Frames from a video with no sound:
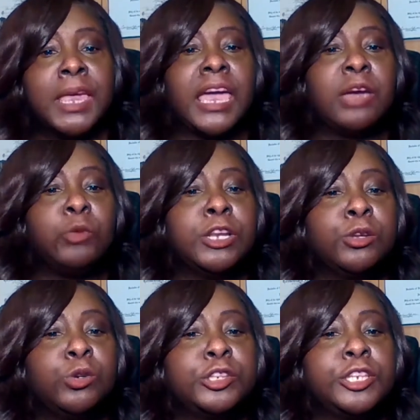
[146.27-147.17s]
and
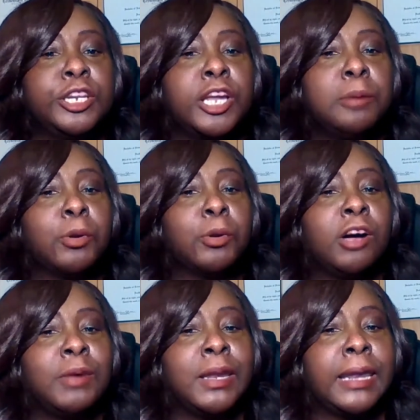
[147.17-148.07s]
reduce the number
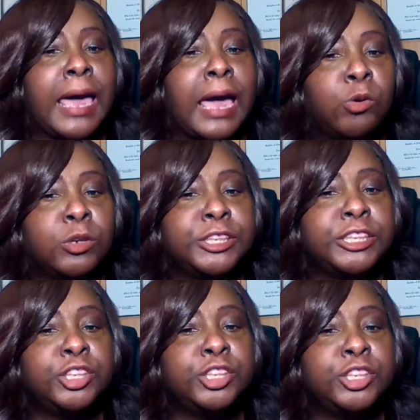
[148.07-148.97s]
of
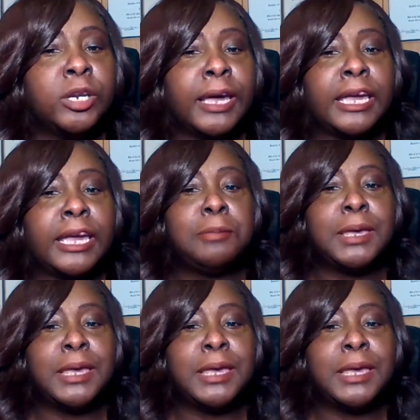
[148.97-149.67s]
allowances you claim